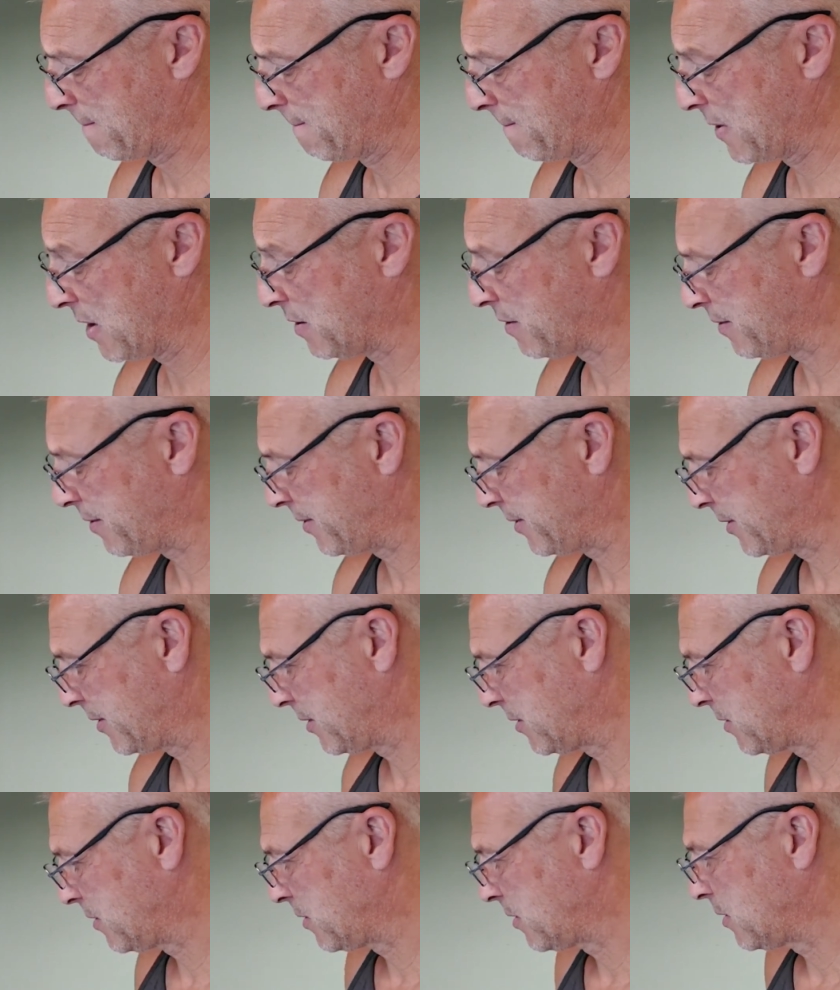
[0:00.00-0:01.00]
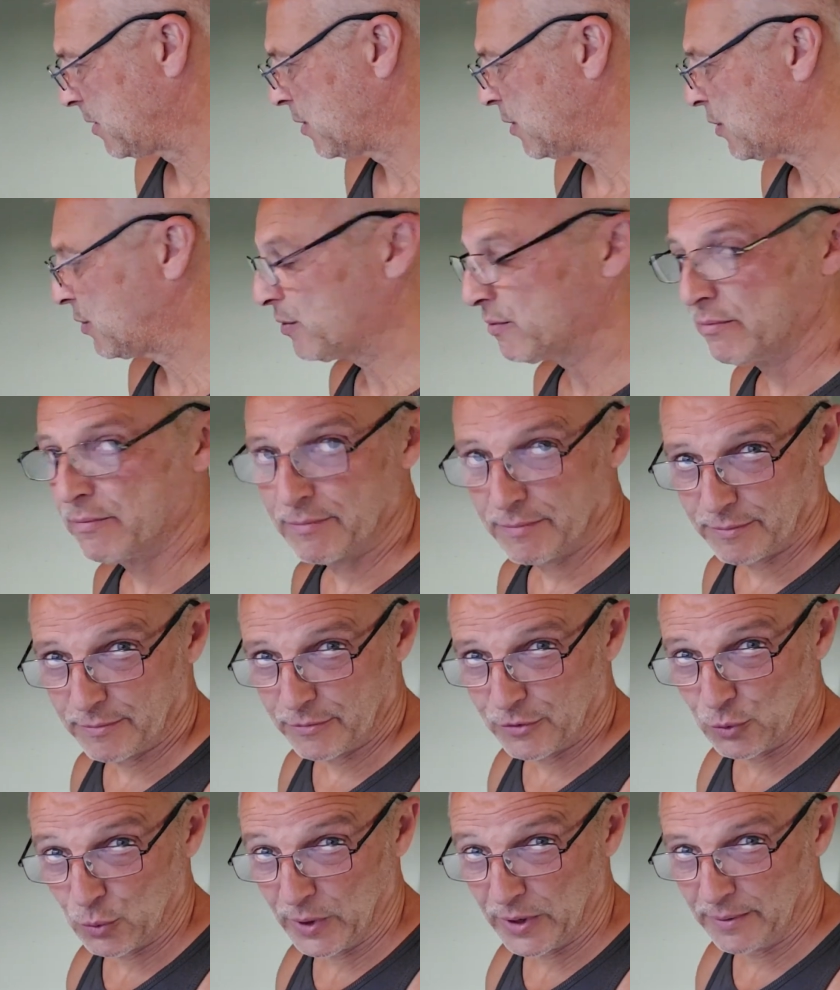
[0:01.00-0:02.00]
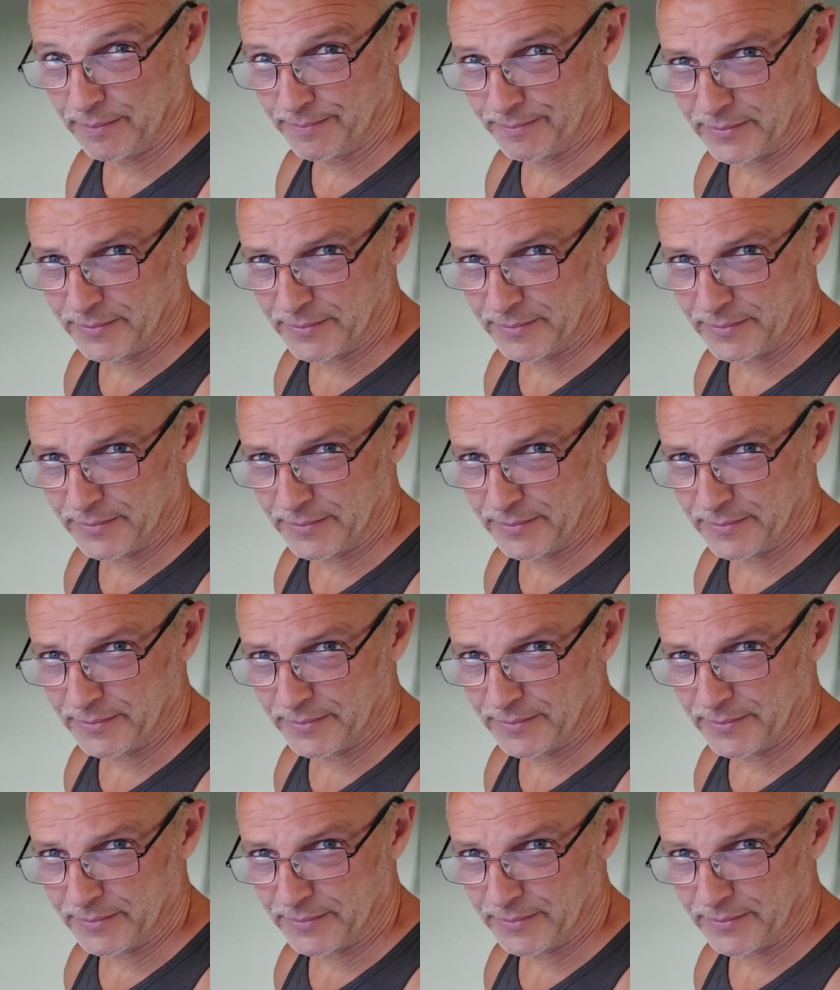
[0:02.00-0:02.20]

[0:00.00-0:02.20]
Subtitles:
Yeah, sweet.